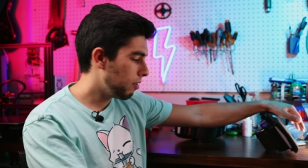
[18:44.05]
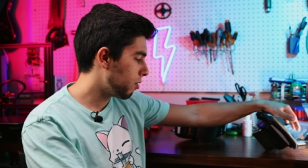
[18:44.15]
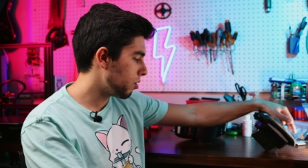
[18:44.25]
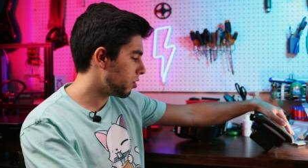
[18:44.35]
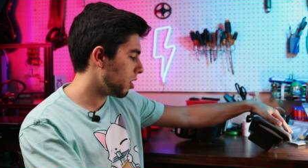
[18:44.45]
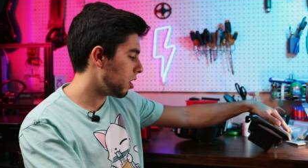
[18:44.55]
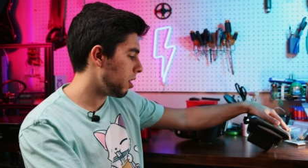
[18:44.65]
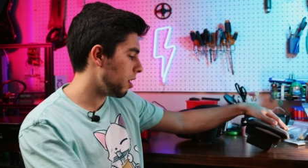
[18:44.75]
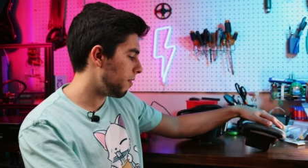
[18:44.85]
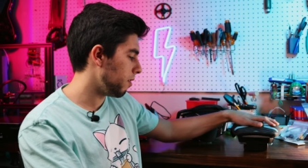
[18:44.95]
Fortunately,
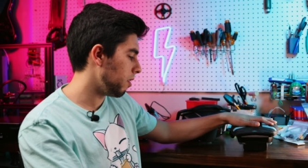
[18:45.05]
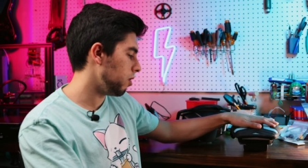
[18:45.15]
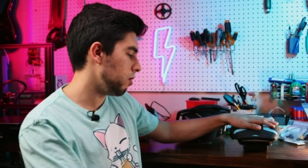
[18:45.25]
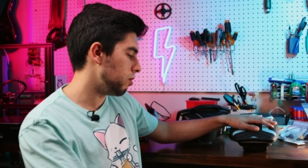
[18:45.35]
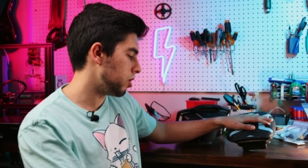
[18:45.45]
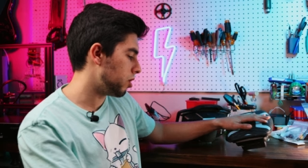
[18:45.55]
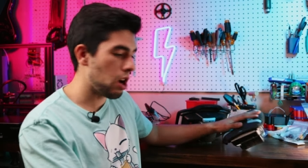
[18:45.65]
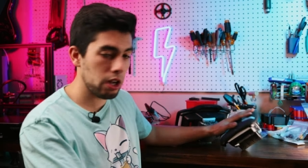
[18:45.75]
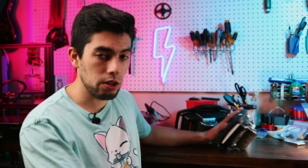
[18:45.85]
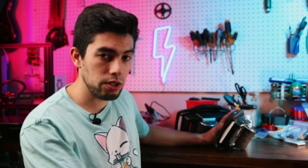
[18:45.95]
if you just
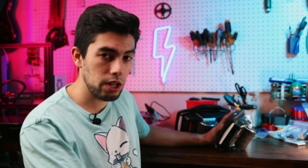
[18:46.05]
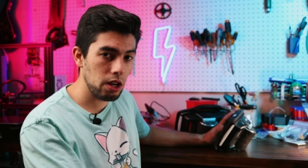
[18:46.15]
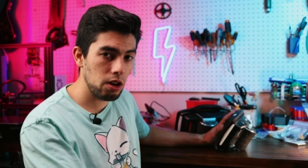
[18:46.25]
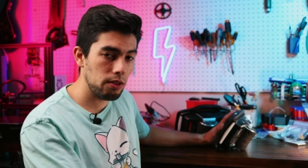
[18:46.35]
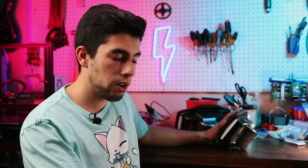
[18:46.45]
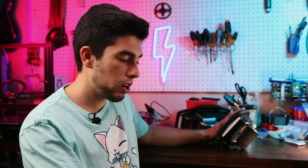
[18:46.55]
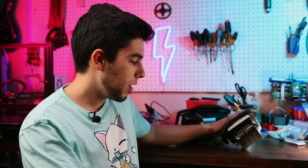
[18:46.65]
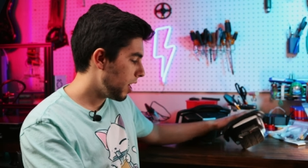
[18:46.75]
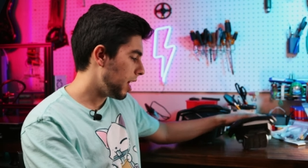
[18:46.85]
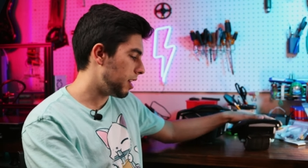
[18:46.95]
knock your skate over,
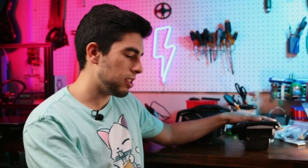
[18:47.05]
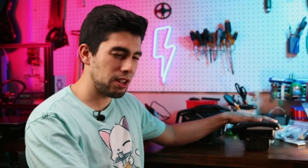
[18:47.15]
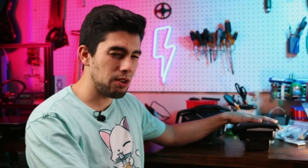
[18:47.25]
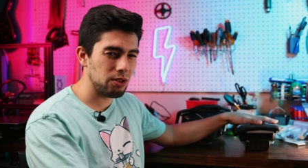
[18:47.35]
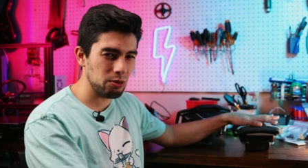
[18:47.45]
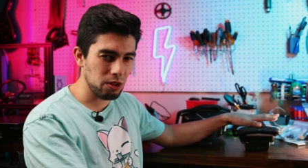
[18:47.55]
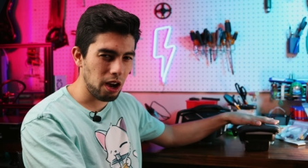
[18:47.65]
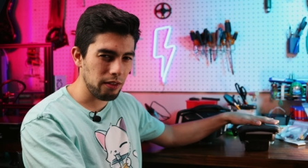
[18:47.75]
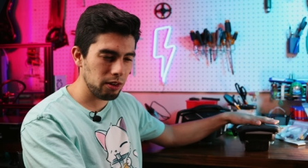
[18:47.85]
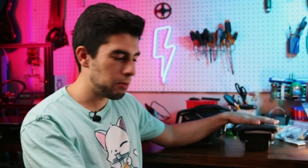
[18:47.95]
it doesn't go into
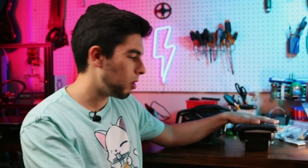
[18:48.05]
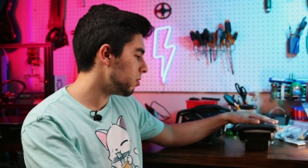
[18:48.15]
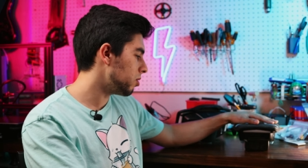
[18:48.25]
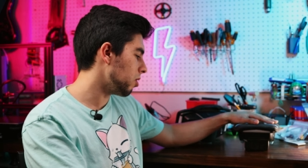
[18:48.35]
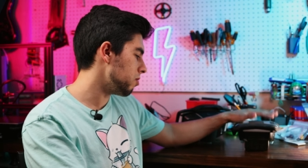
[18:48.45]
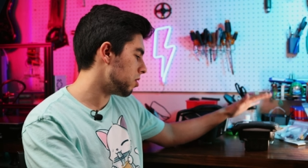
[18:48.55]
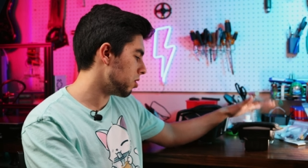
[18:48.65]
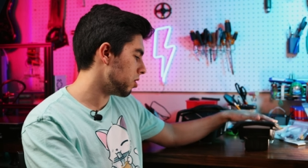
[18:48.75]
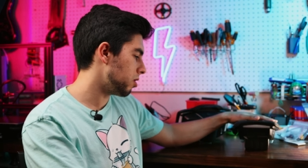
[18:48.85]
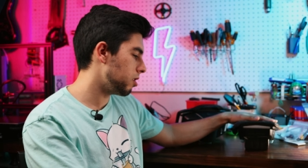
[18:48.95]
recovery mode, so you can
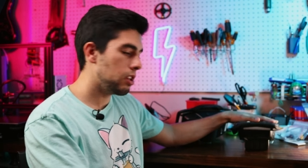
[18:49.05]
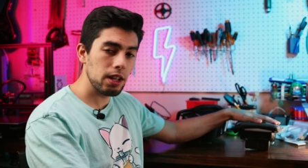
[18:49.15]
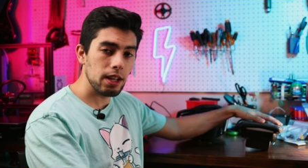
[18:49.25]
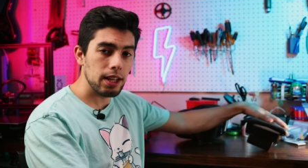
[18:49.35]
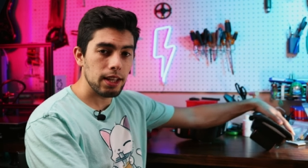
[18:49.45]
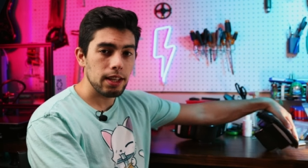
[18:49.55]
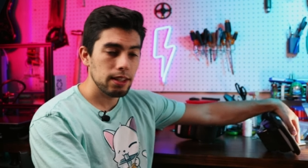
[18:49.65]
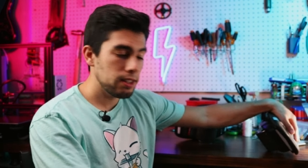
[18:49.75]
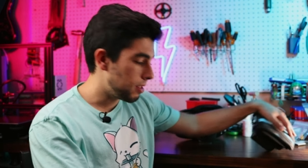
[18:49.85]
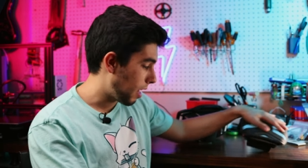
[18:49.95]
just
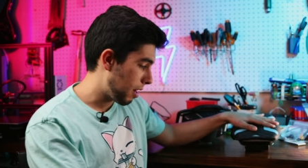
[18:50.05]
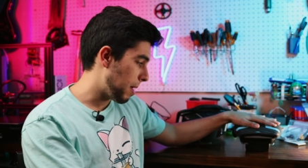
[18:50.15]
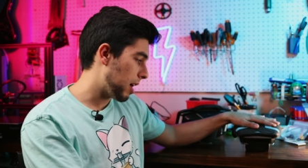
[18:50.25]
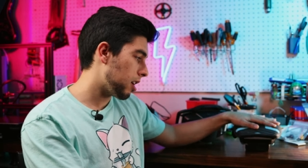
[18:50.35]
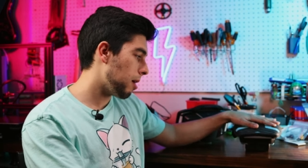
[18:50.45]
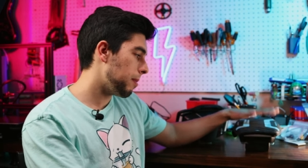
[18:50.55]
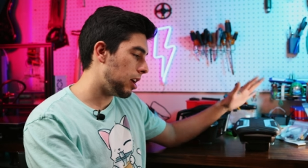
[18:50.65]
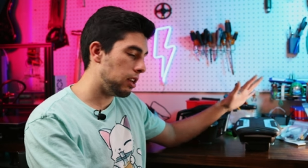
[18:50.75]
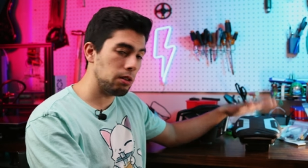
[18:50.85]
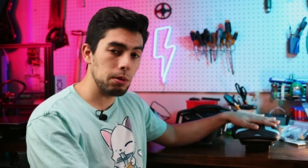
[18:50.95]
stand it back up
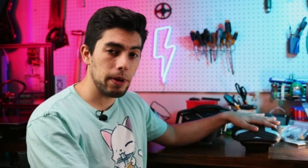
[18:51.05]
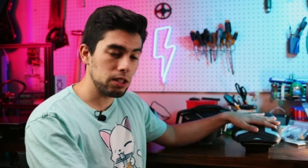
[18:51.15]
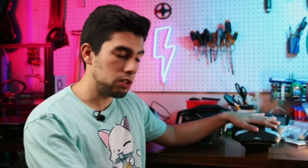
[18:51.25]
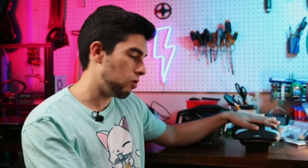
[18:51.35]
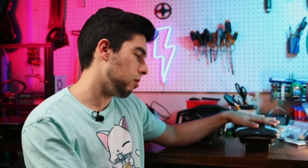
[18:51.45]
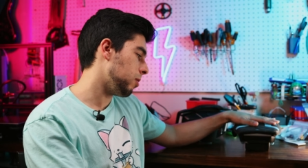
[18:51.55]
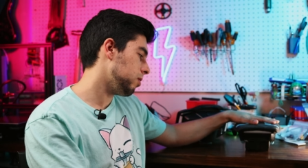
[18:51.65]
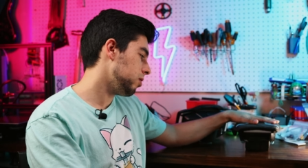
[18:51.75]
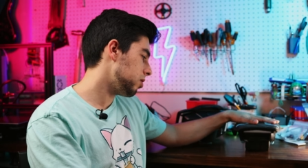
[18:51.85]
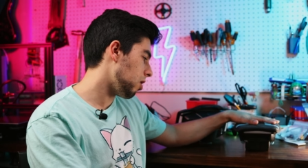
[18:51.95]
and it'll be back to
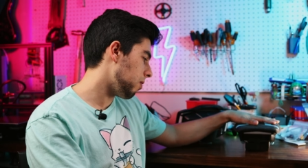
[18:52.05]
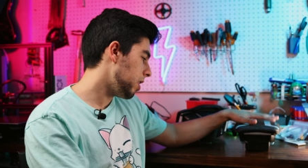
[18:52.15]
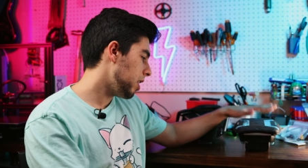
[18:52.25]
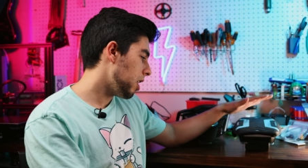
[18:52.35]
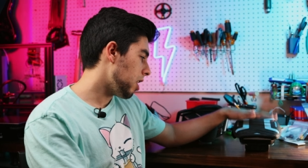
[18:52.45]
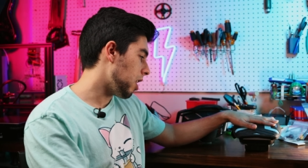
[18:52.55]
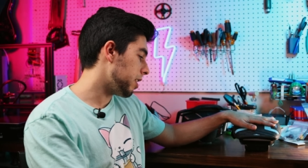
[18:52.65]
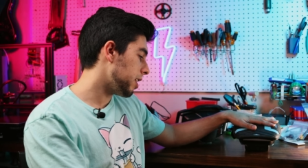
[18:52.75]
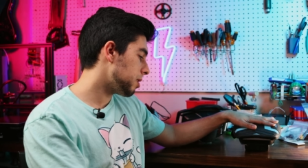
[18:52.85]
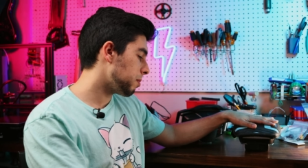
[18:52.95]
normal. So
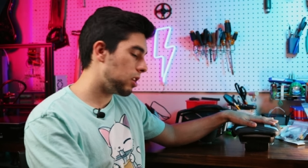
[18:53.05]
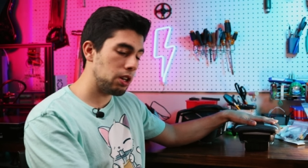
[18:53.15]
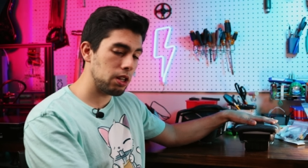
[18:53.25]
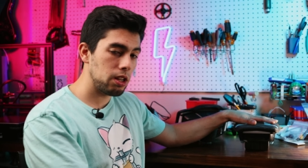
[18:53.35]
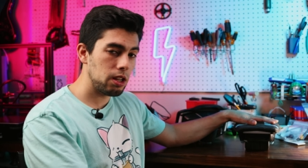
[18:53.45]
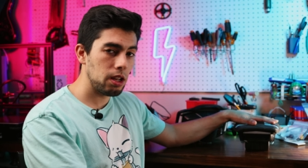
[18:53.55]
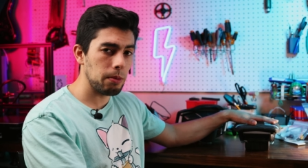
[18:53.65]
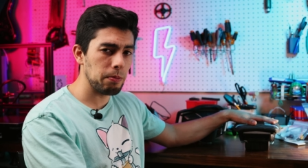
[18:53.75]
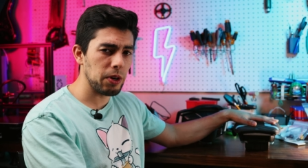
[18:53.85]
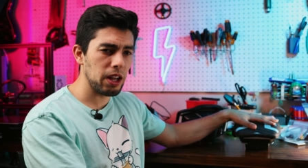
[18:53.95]
uh, that's pretty good,
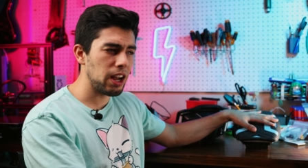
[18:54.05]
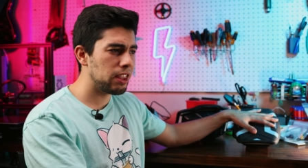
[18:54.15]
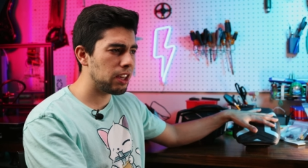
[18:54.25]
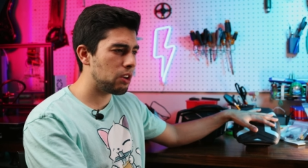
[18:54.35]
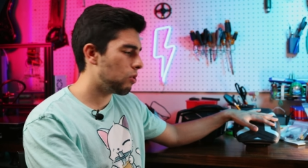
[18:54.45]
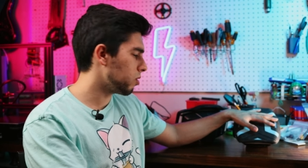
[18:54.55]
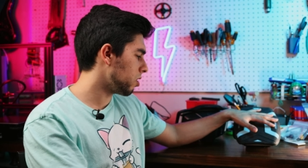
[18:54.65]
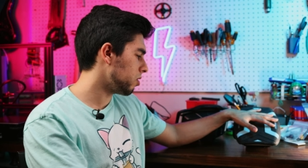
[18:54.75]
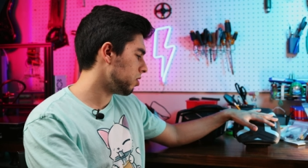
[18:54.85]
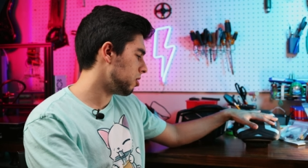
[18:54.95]
but I think
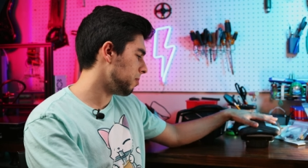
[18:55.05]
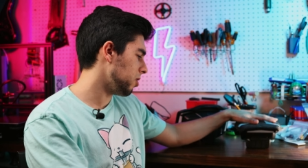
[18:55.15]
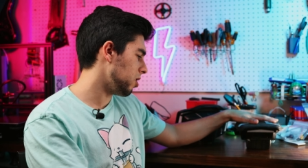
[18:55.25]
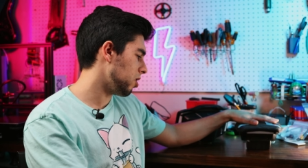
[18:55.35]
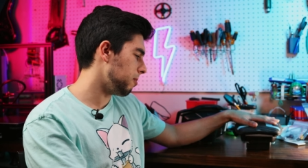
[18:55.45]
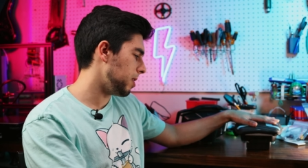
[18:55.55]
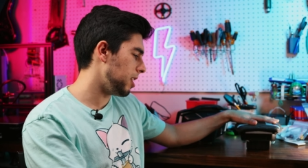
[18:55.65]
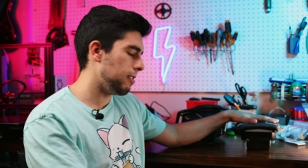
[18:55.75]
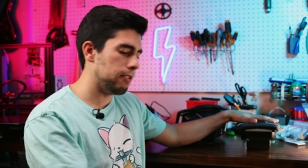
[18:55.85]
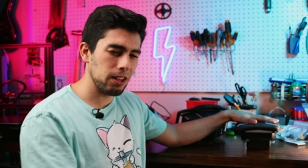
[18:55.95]
horizontal stability could be
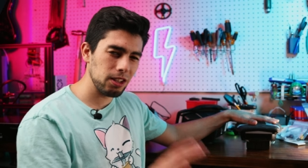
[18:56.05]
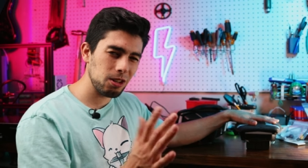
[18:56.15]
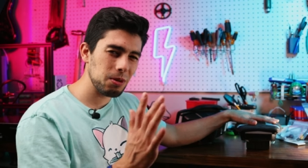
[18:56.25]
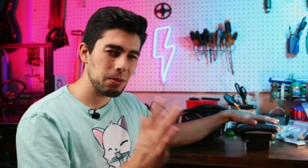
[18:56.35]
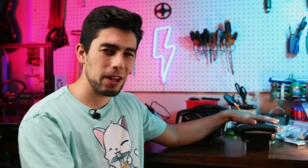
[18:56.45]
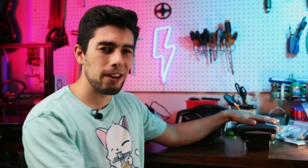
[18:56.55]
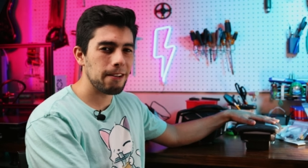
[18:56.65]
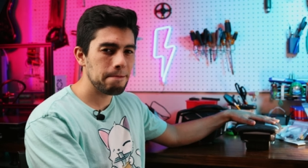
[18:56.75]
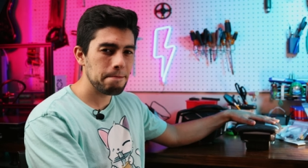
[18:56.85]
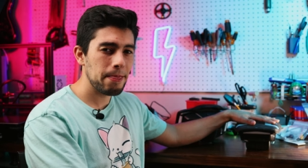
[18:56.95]
even a little bit better.